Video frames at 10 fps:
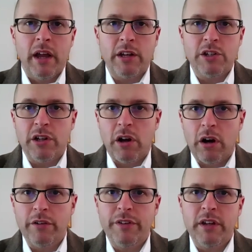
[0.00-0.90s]
and Jill
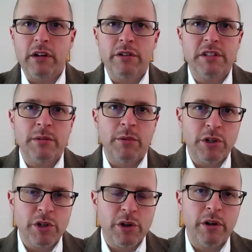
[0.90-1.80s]
Harvey and Christine
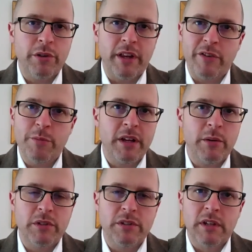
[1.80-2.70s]
Bongiorno, that everybody
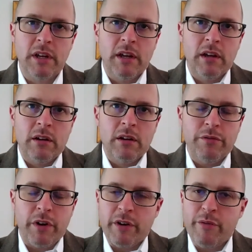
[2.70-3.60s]
was
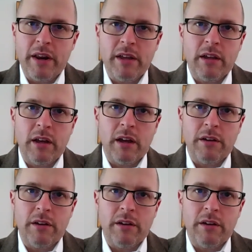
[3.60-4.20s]
very ready,